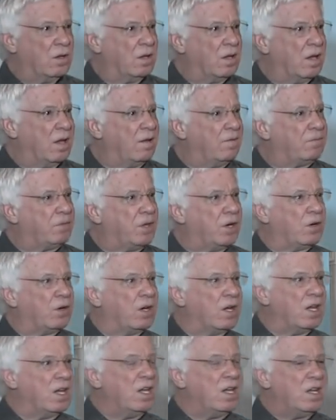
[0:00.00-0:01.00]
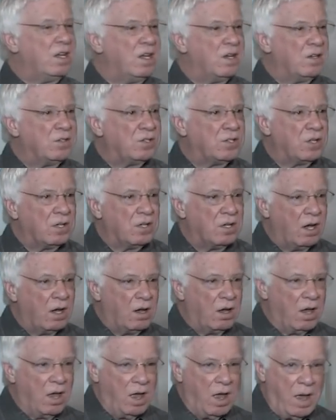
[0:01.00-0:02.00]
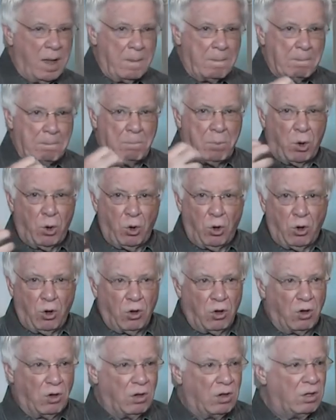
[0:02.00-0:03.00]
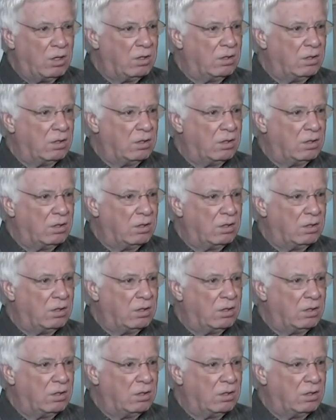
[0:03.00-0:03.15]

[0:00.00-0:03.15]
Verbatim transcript: if there is a pull